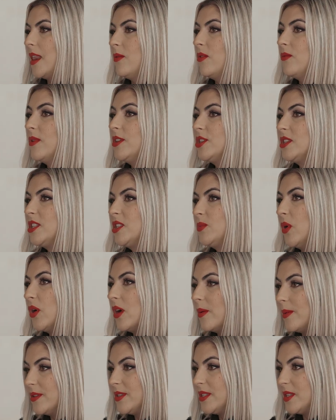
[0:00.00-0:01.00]
I mean, we just spoke
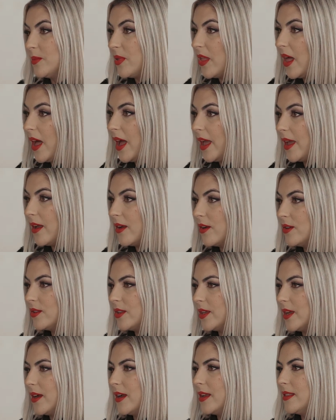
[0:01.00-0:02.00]
about supply
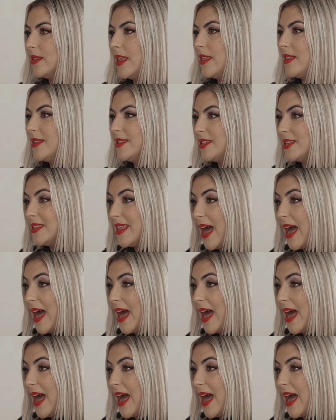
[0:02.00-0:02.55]
earlier, and to